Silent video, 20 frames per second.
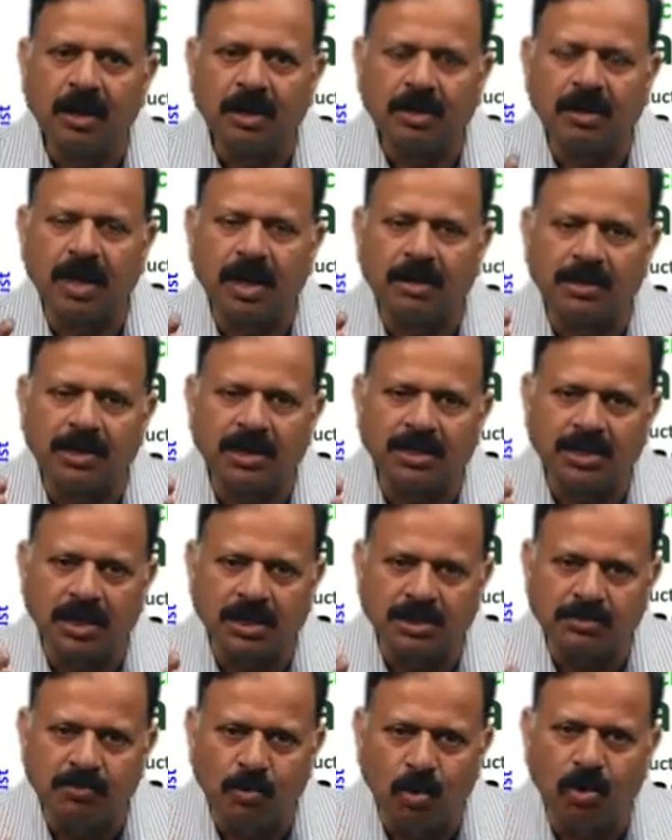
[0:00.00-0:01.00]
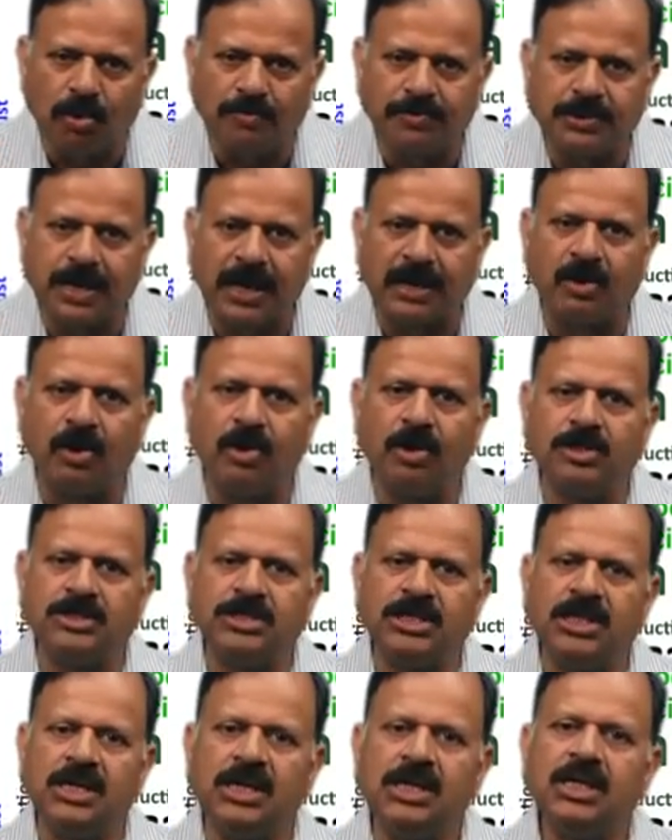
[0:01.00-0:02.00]
That there is more of
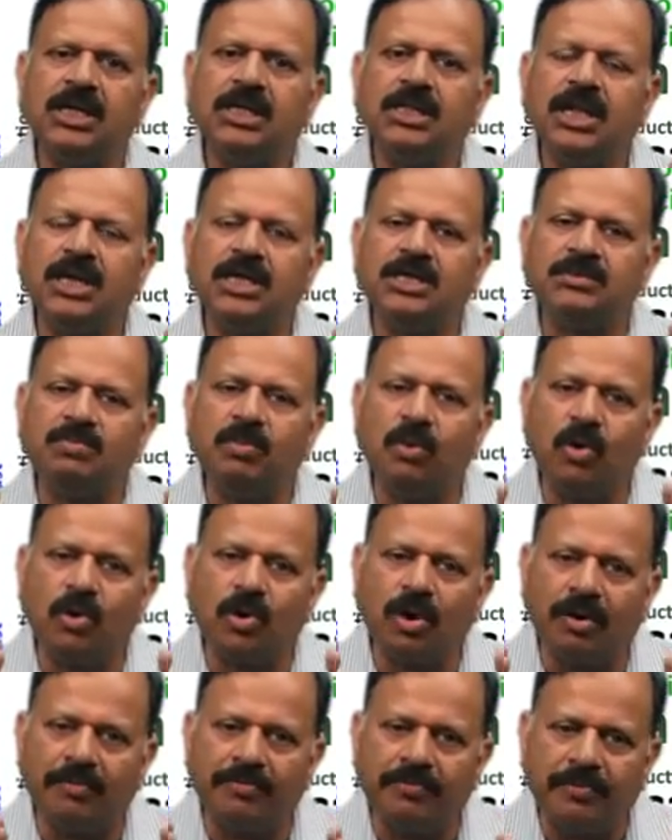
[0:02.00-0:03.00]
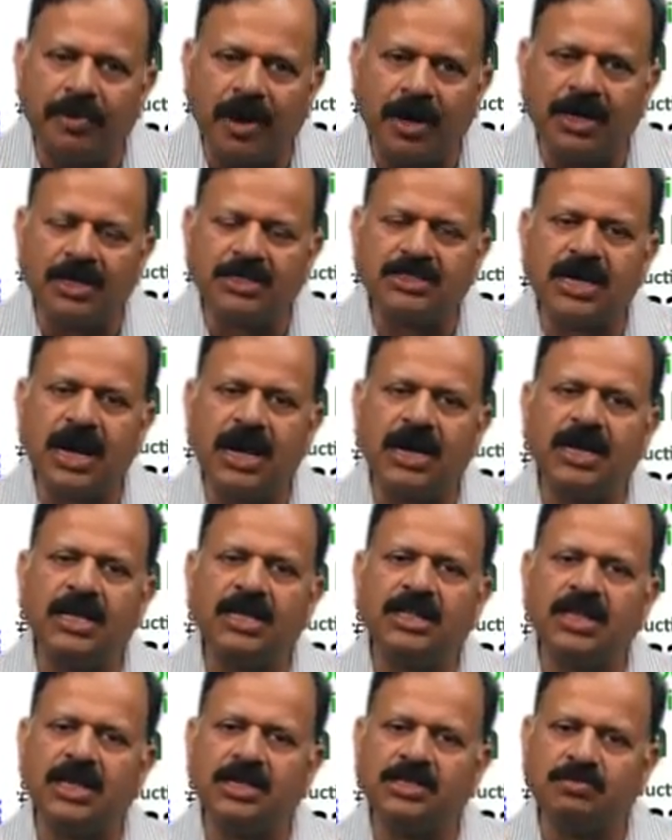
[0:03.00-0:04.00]
psychology, there is more of
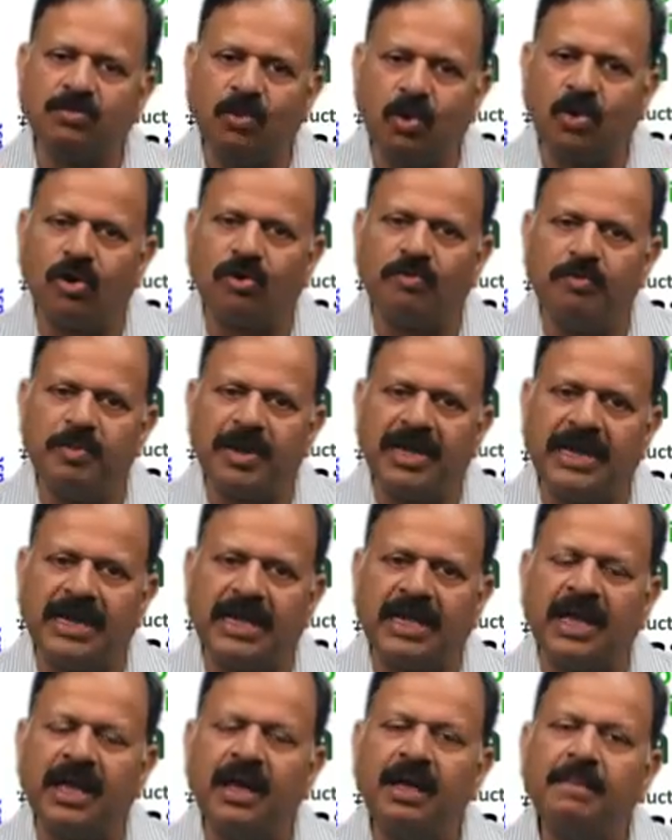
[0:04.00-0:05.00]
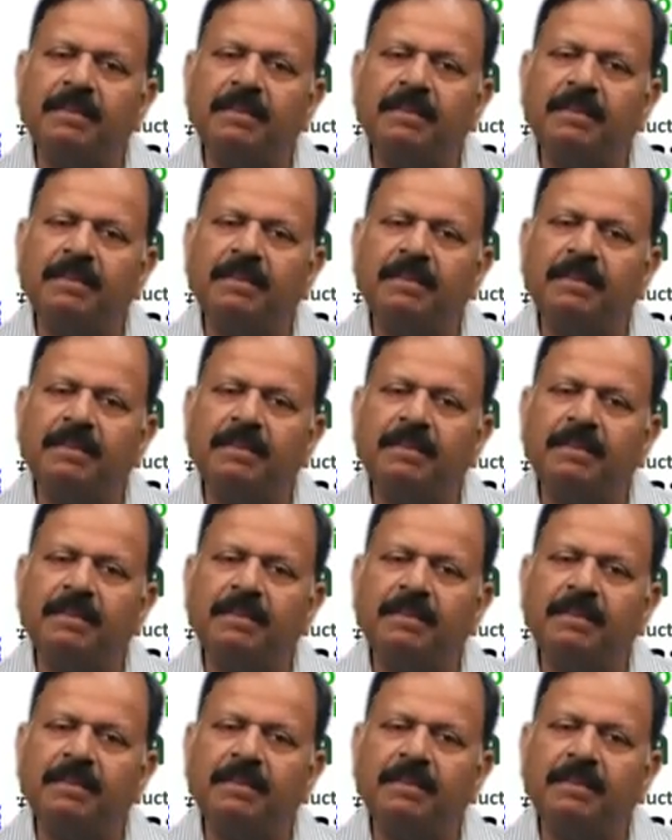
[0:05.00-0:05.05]
understanding, there is more of meaning.